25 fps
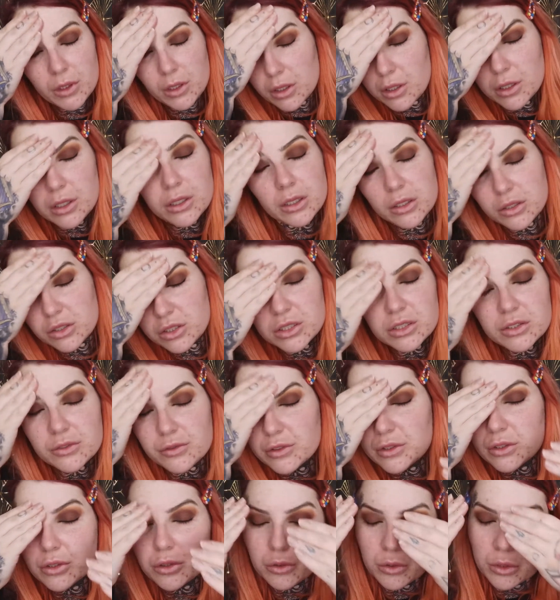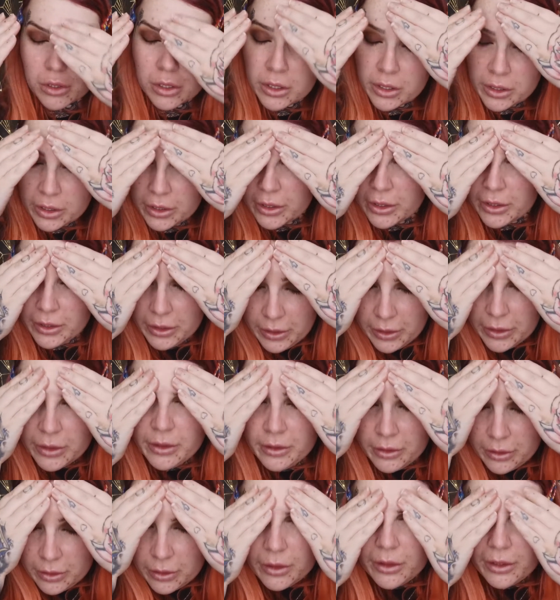I just feel
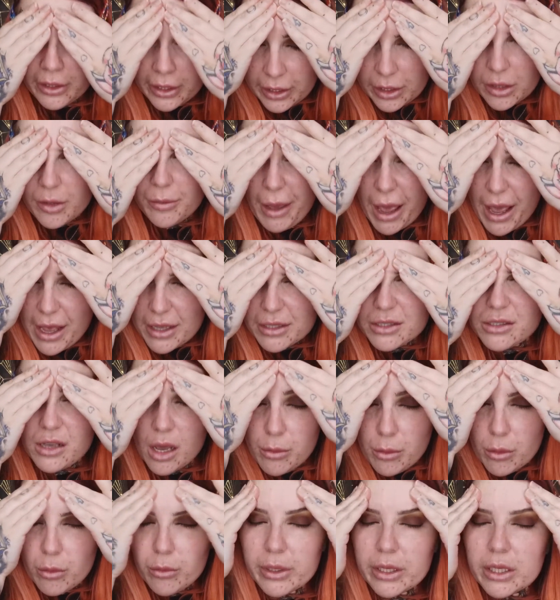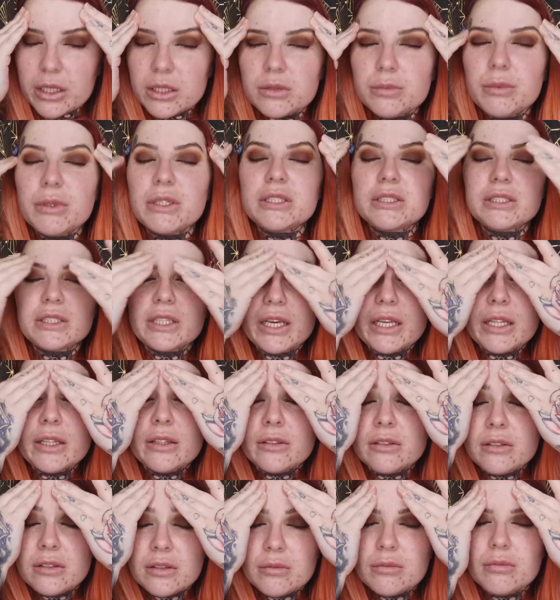like the past couple of weeks my
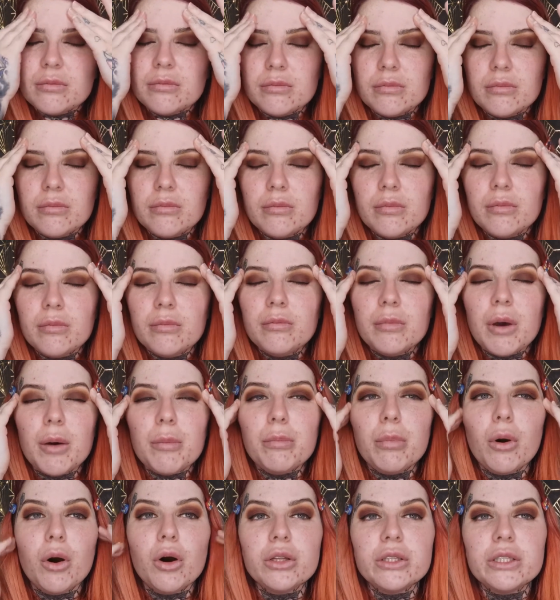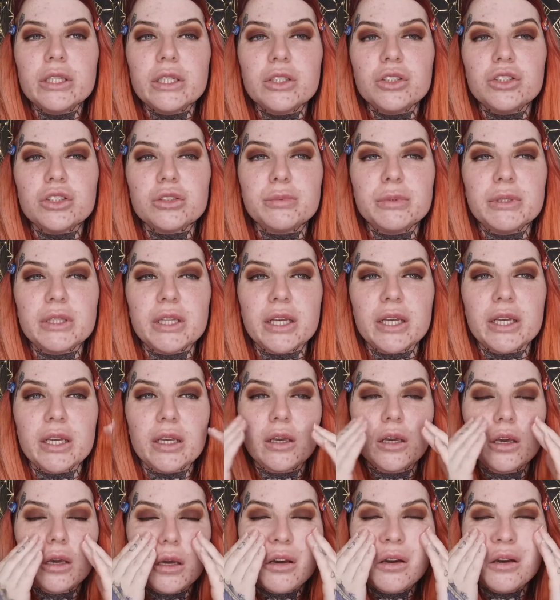skin, my body has just been
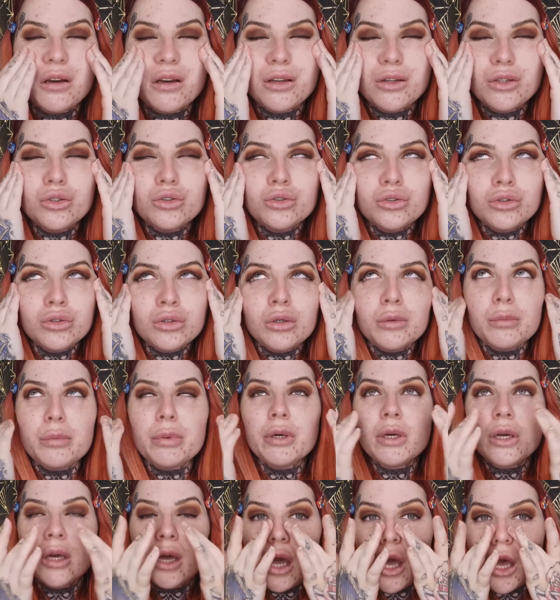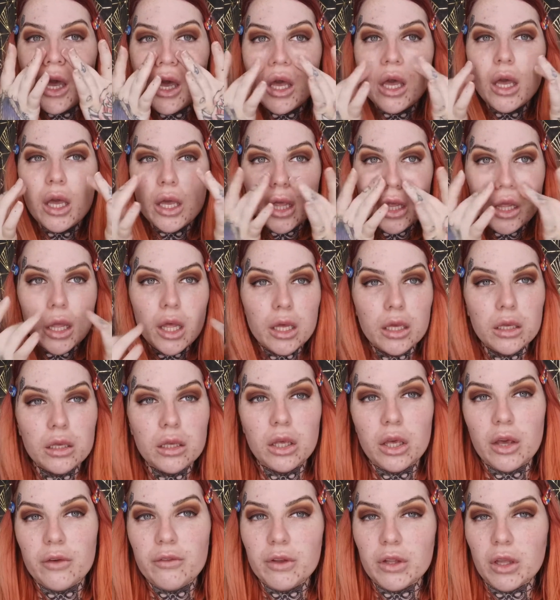like, nope,
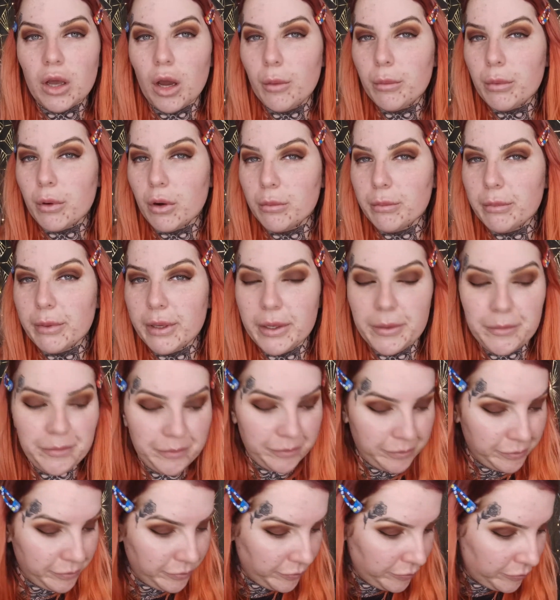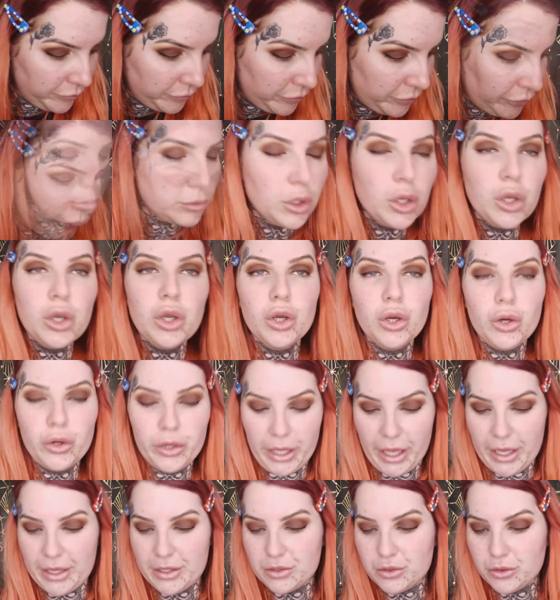giving up on me.
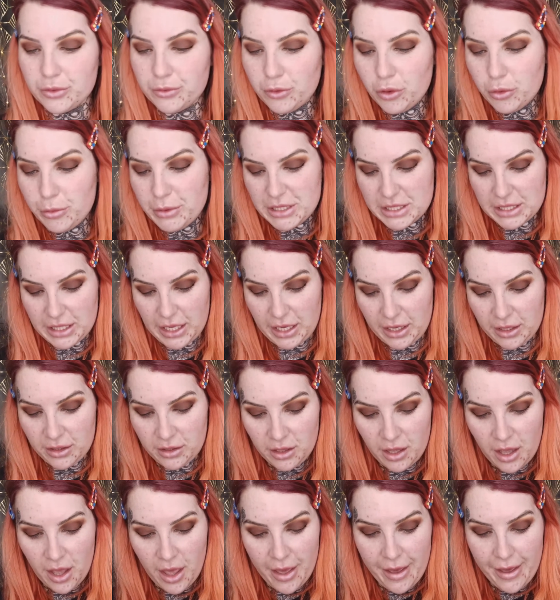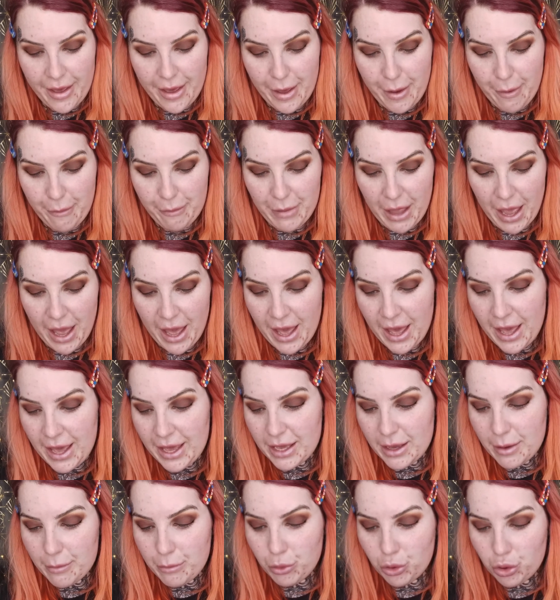Okay, so for my skin,
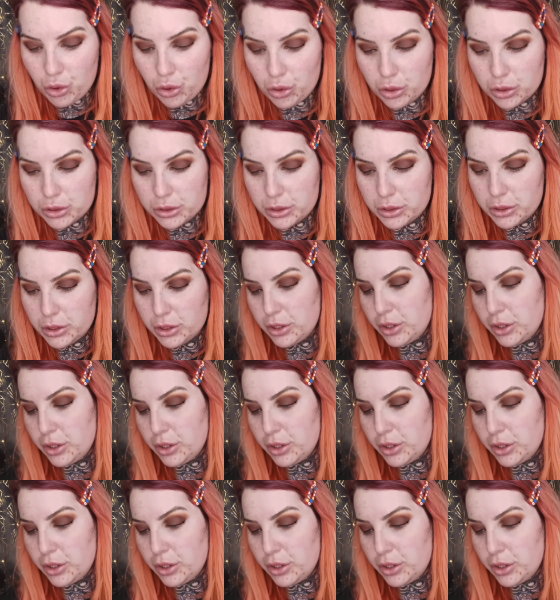I watch